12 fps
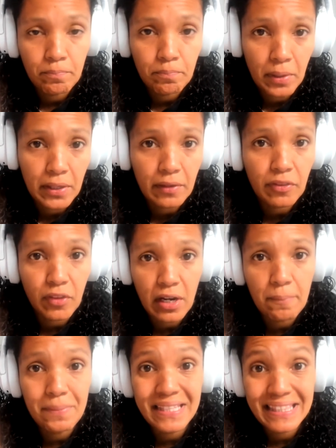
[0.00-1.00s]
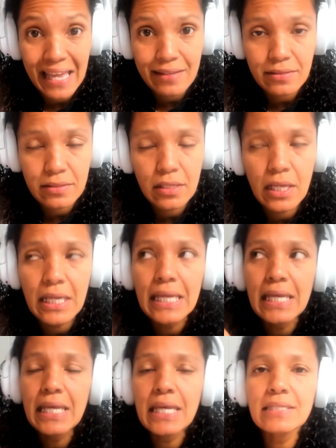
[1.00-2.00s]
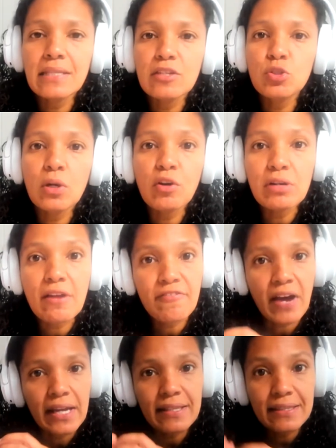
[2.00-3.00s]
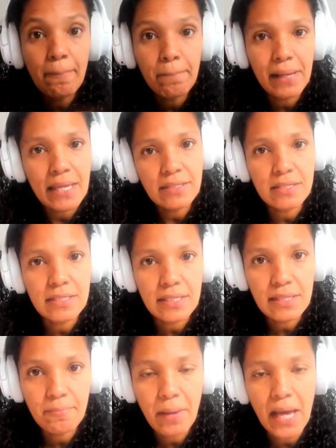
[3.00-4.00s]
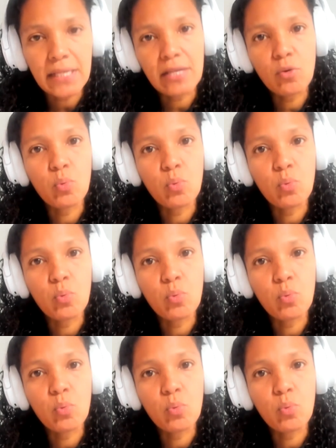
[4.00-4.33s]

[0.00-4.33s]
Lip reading: pair therapy test is that you're going to find the places in the body